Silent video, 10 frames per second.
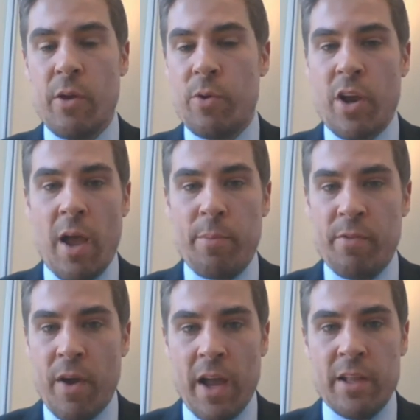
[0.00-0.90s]
they would
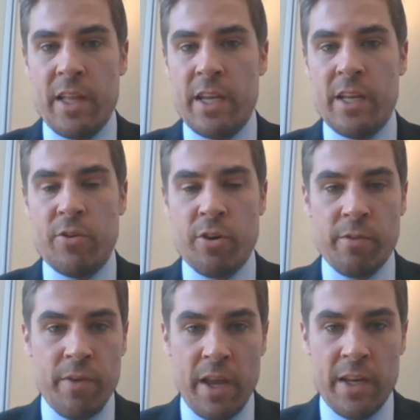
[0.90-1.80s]
not be violating
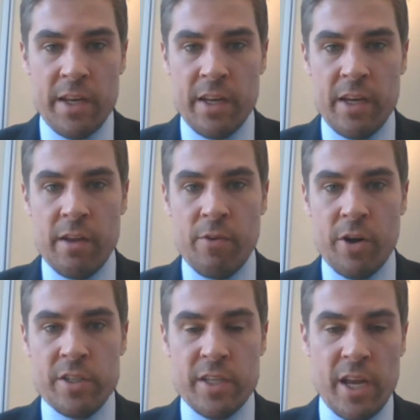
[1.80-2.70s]
or evading any of
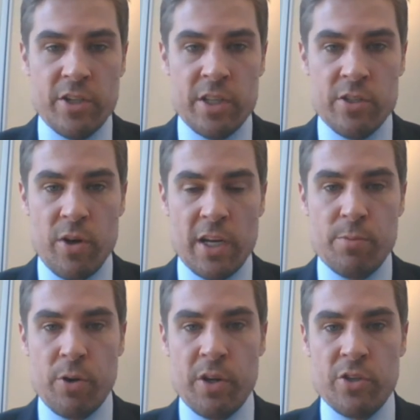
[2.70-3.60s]
our sanctions or
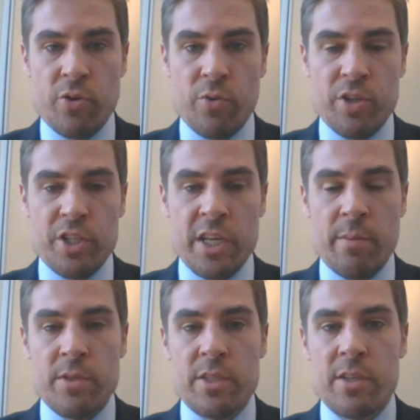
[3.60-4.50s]
export control
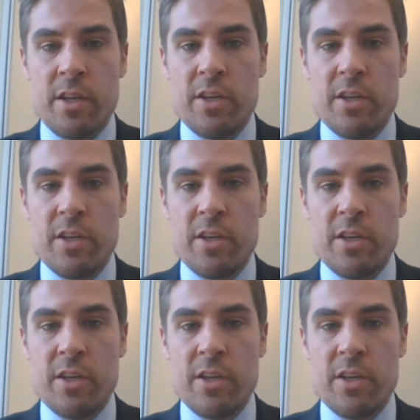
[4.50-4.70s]
regimes.